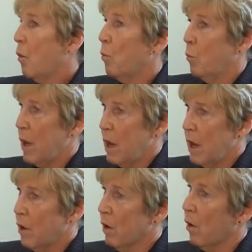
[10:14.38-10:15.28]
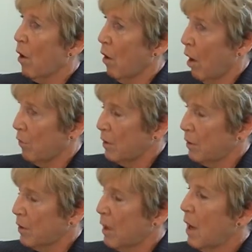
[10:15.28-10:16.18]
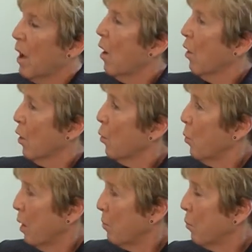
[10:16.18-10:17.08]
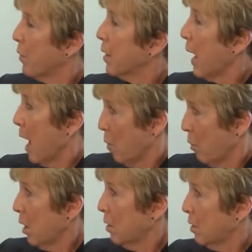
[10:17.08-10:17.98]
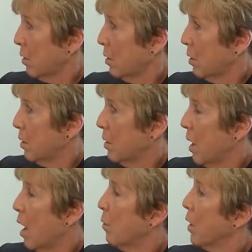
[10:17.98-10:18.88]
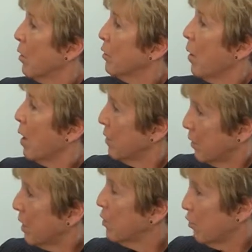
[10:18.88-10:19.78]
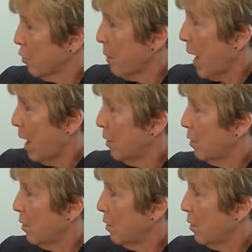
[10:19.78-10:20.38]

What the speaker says: We here in our office are equipped with a camera, and we also have a signature pad.